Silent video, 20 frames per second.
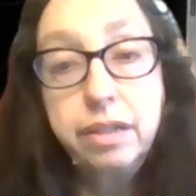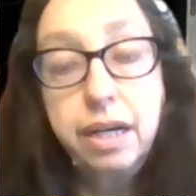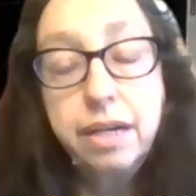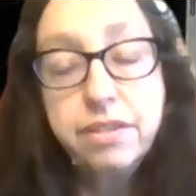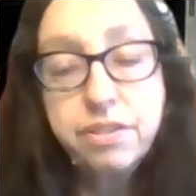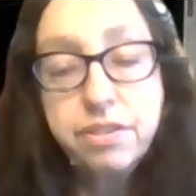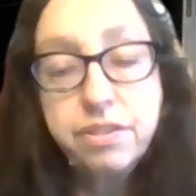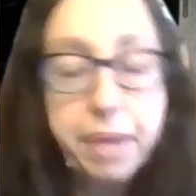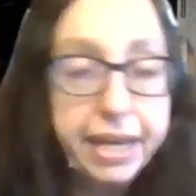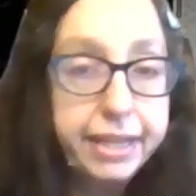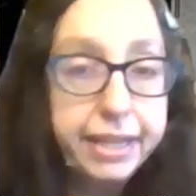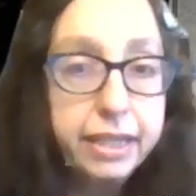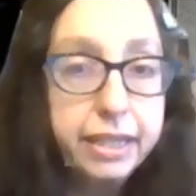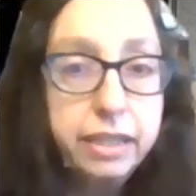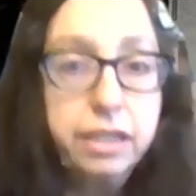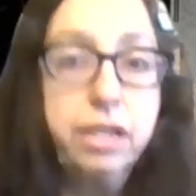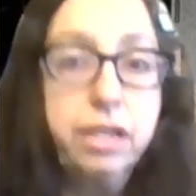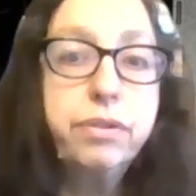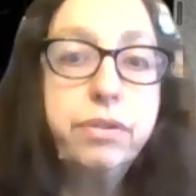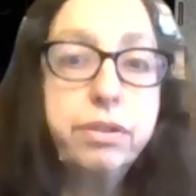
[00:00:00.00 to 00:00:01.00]
spaying
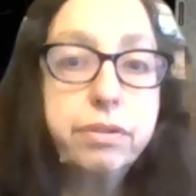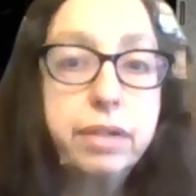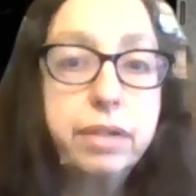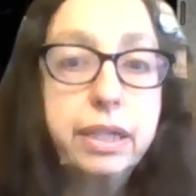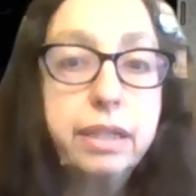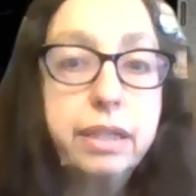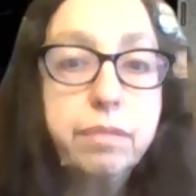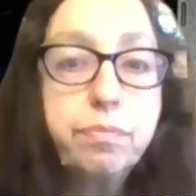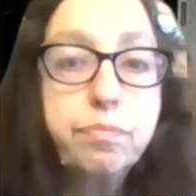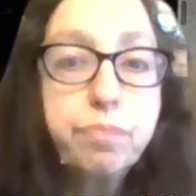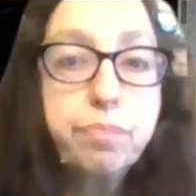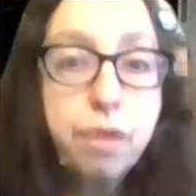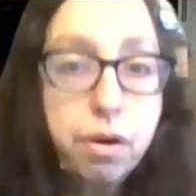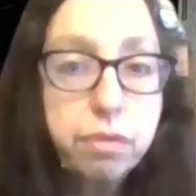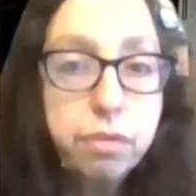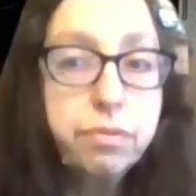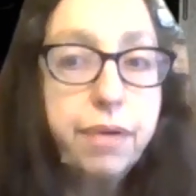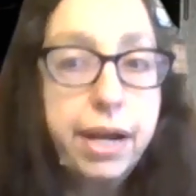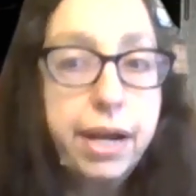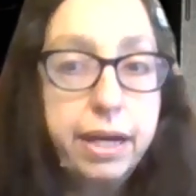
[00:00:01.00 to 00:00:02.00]
and neutering
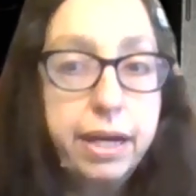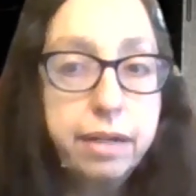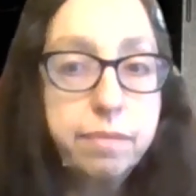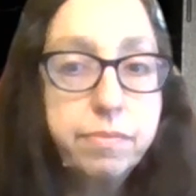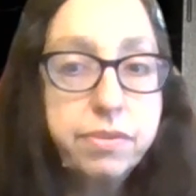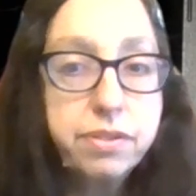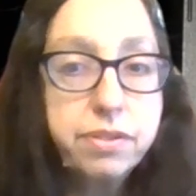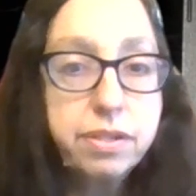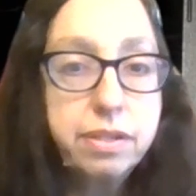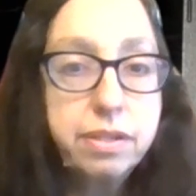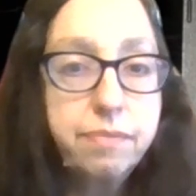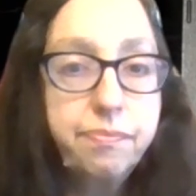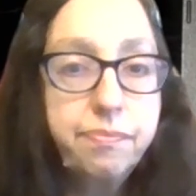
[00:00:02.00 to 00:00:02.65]
programs.